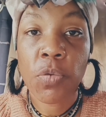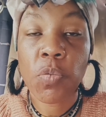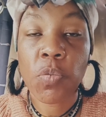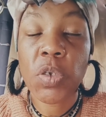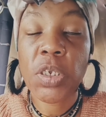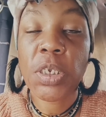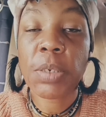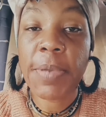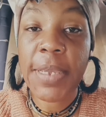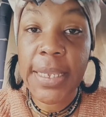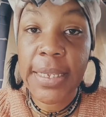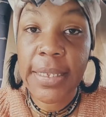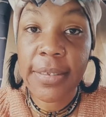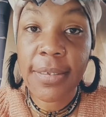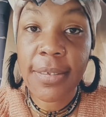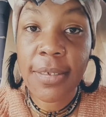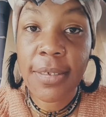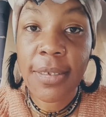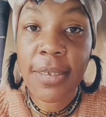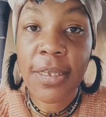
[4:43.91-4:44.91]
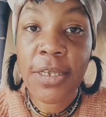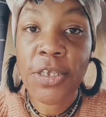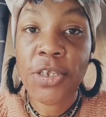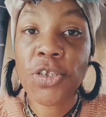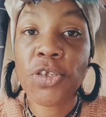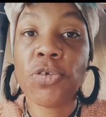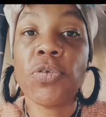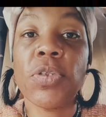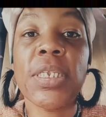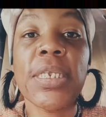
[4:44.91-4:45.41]
which means
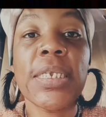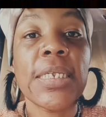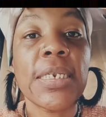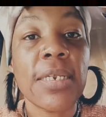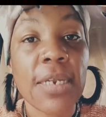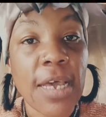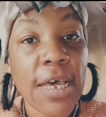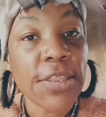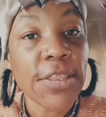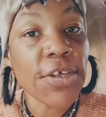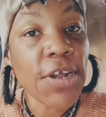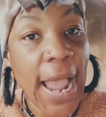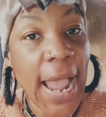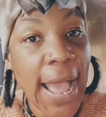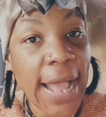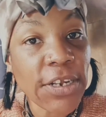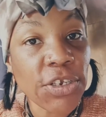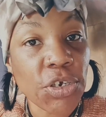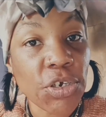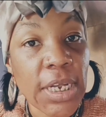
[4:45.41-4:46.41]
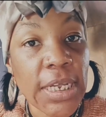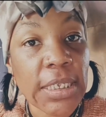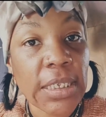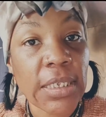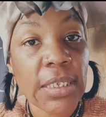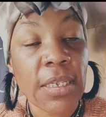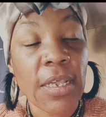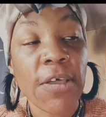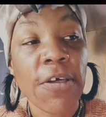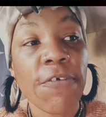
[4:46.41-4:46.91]
you'll need another address